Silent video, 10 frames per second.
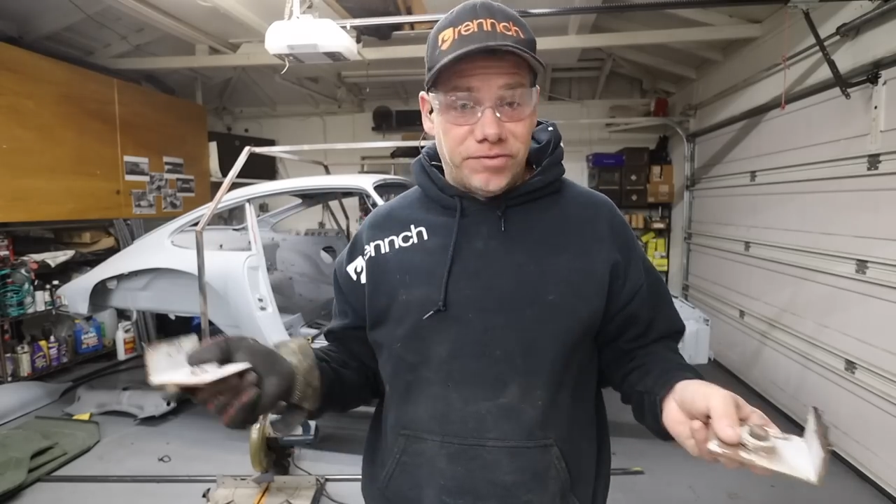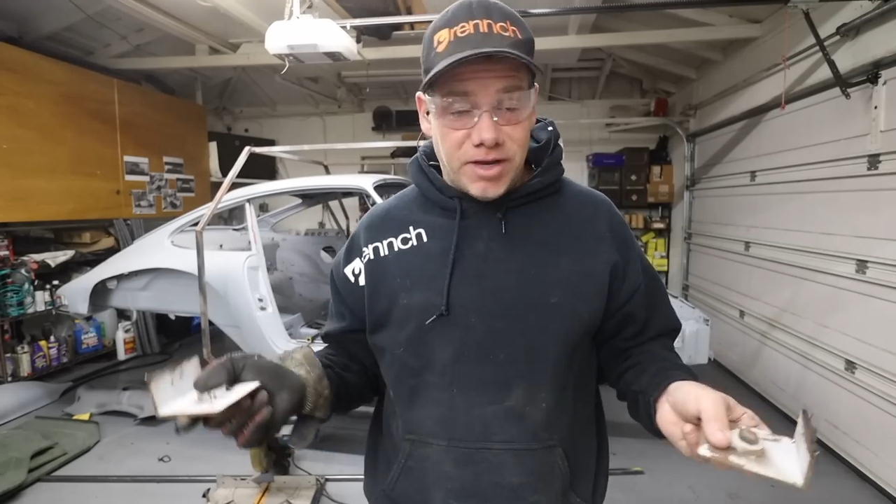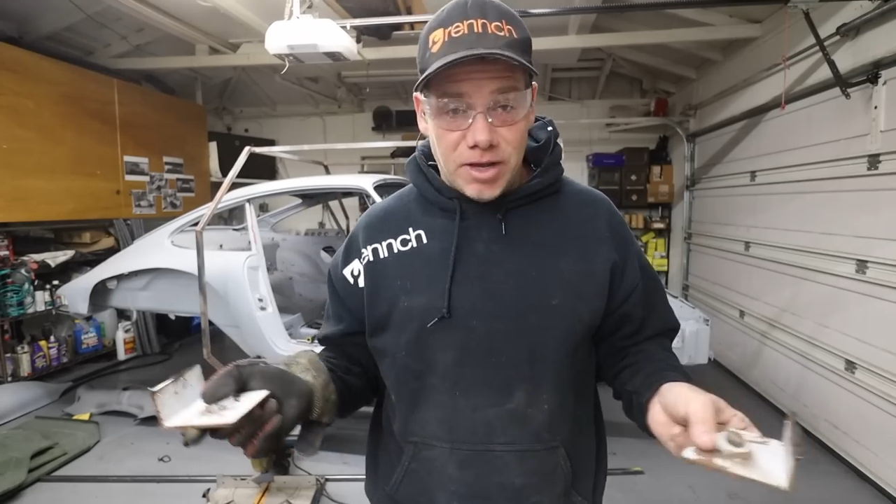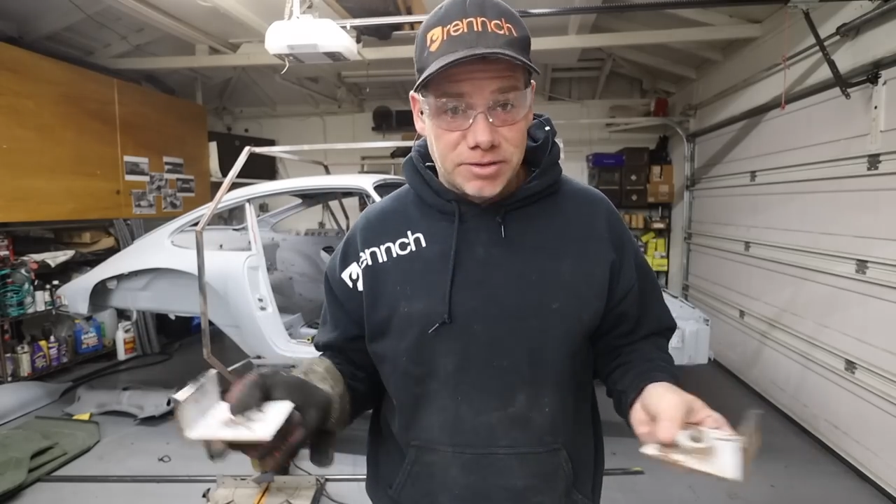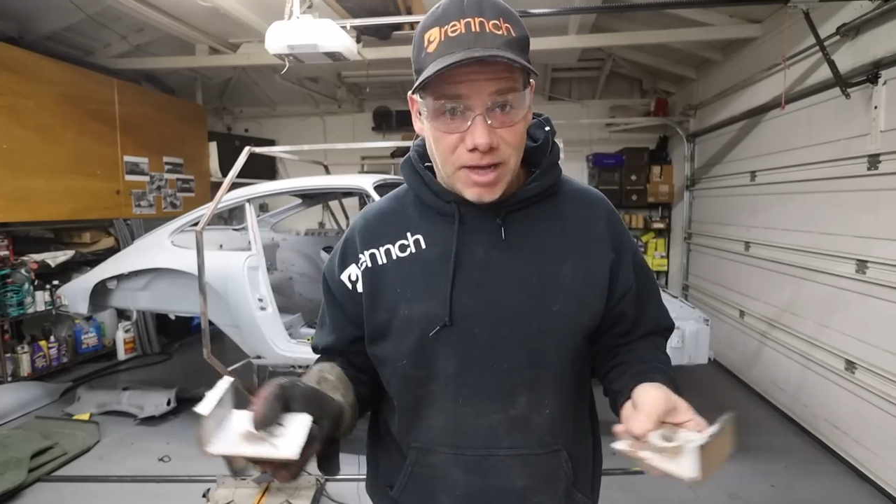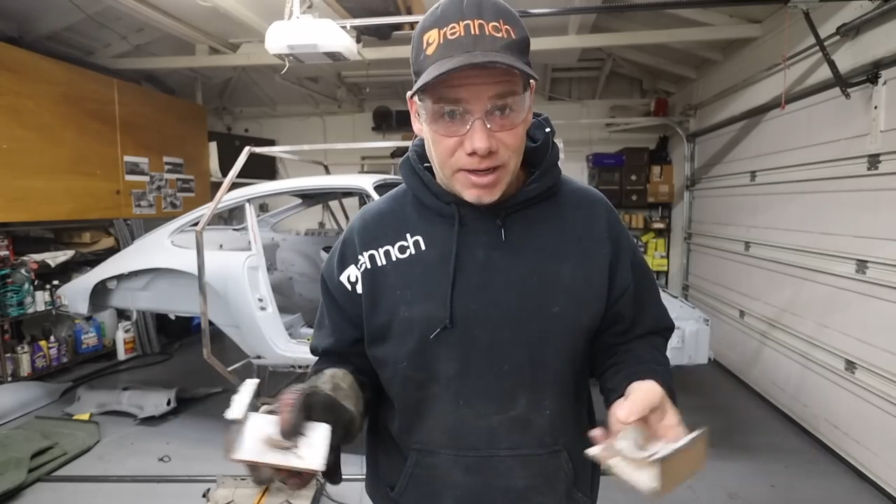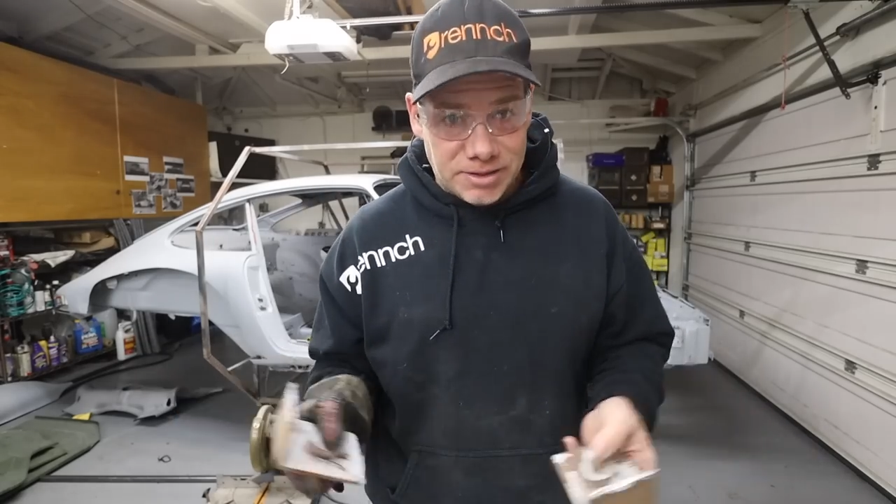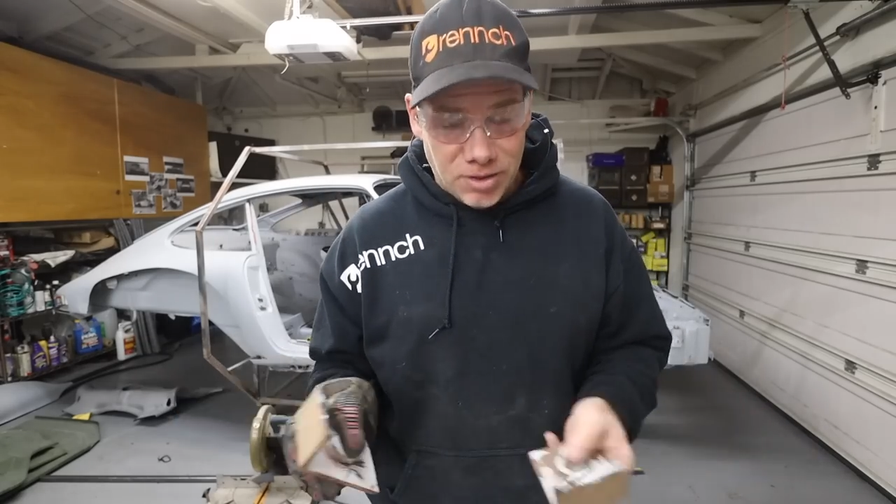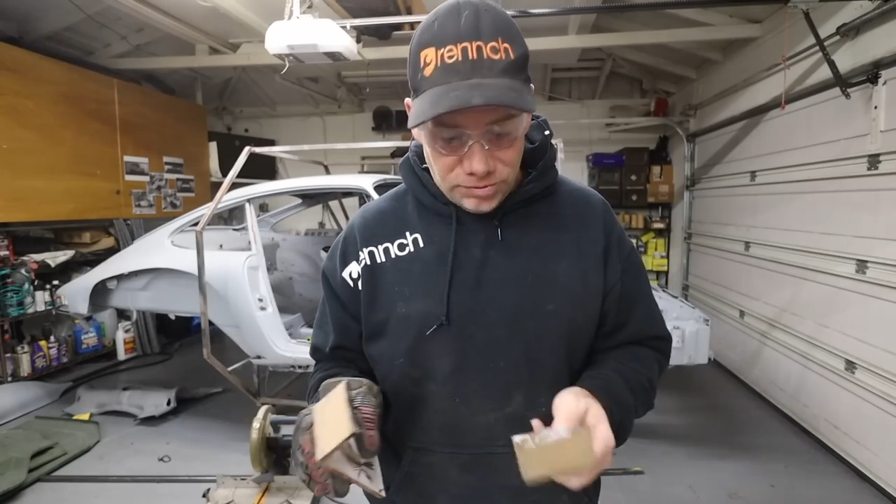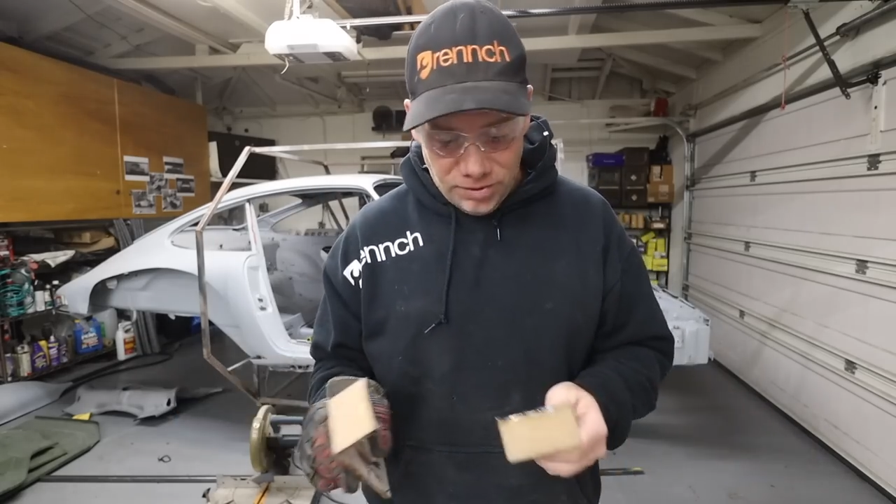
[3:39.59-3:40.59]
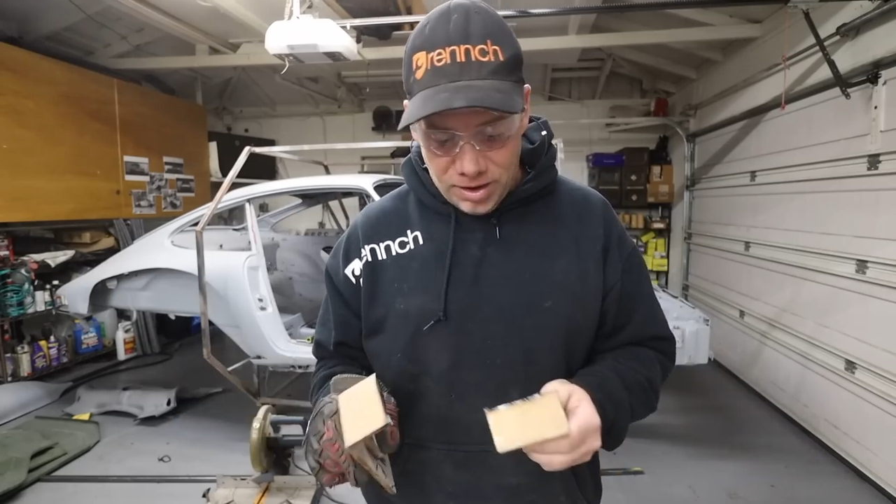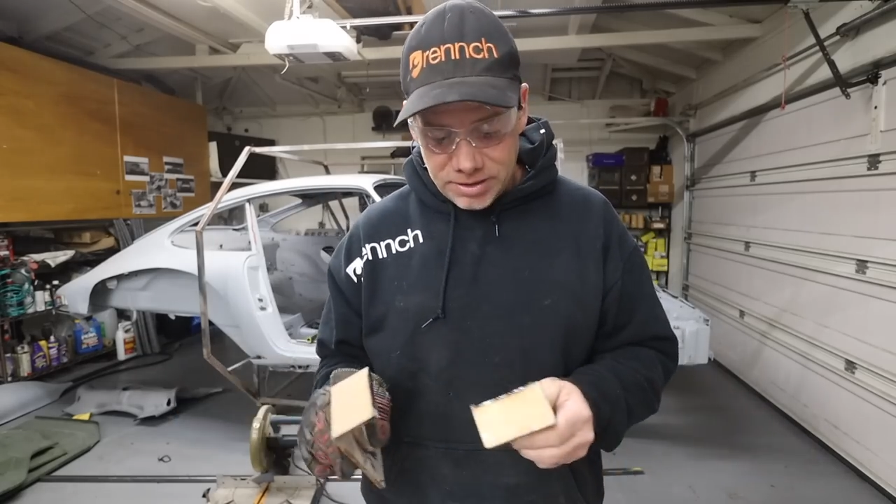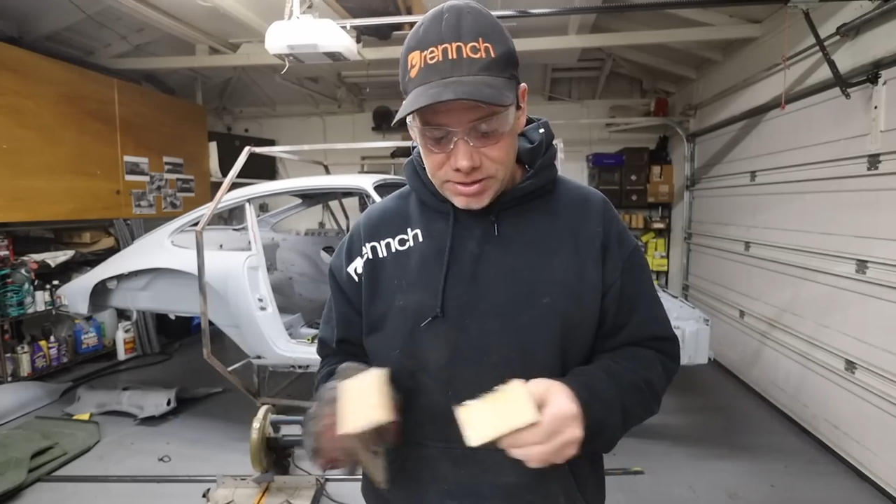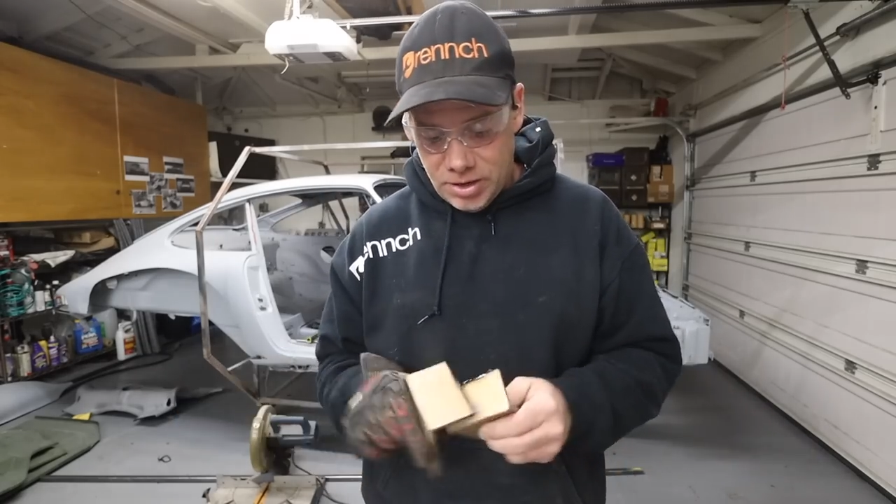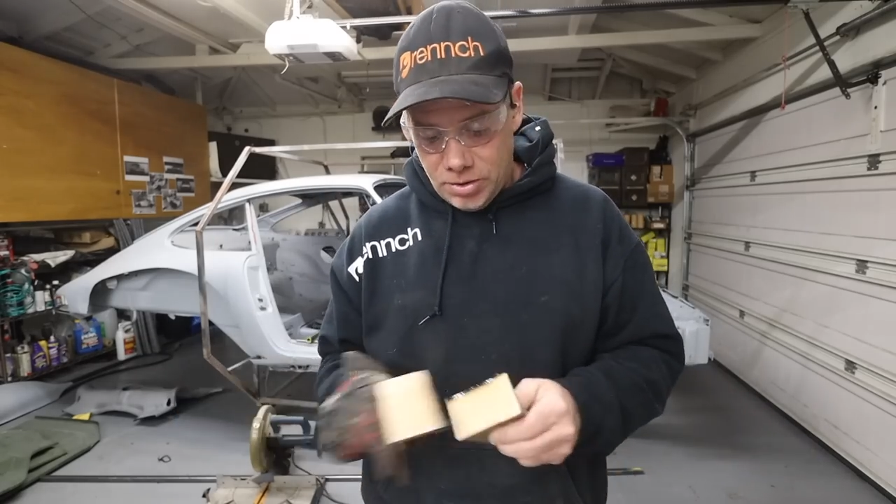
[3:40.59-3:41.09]
videos on it so far,
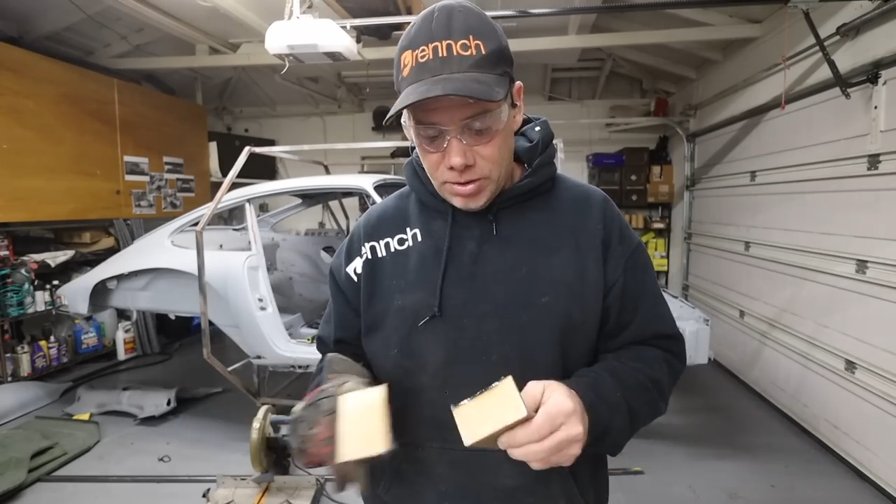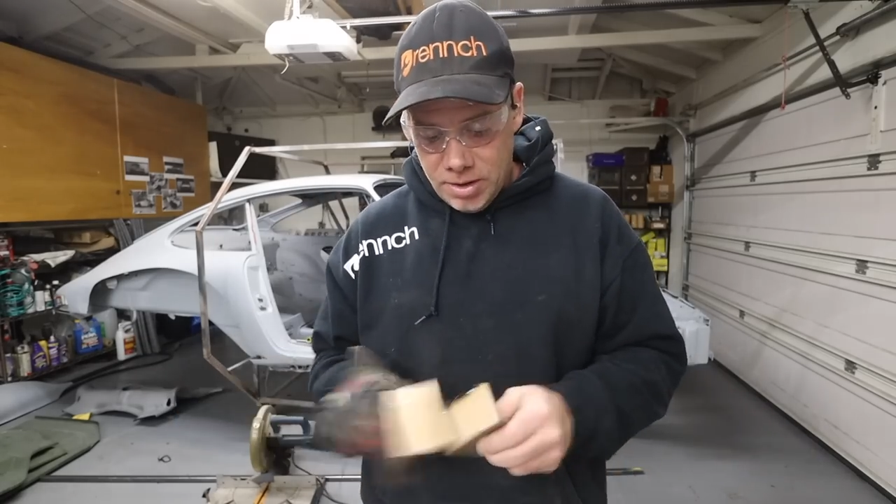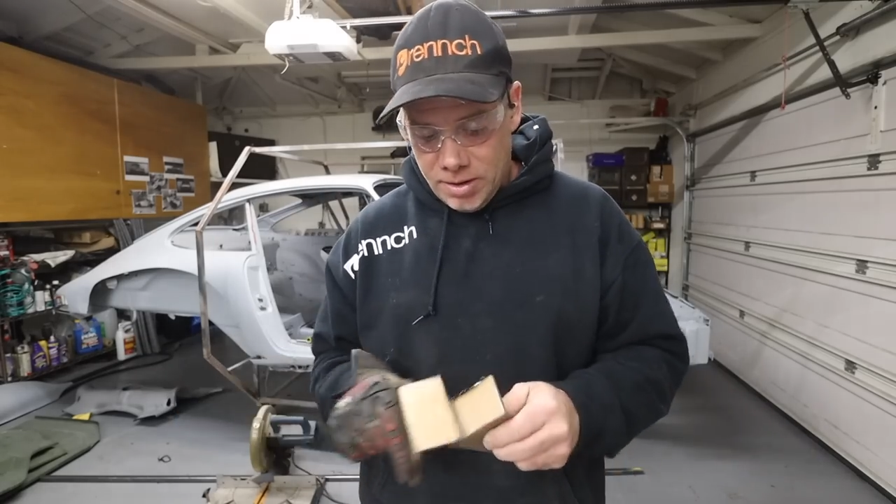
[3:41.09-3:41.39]
so